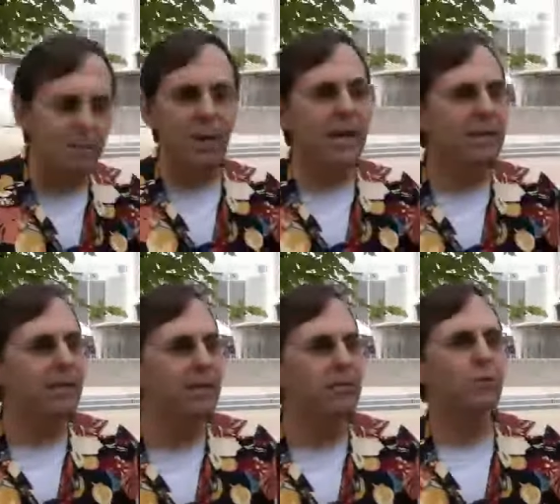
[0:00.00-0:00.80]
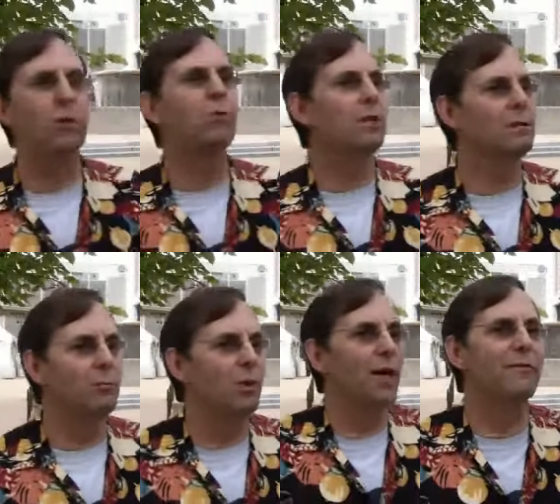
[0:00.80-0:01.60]
Black Keys, we would
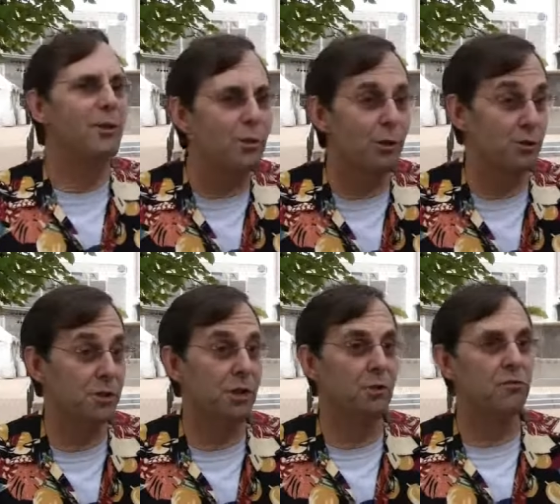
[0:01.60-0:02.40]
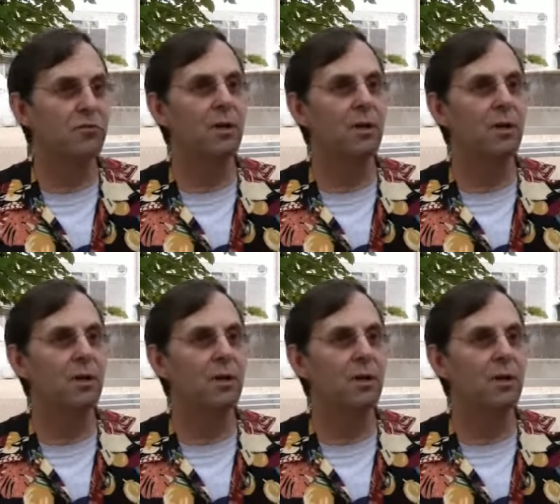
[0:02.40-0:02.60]
love to do those shows.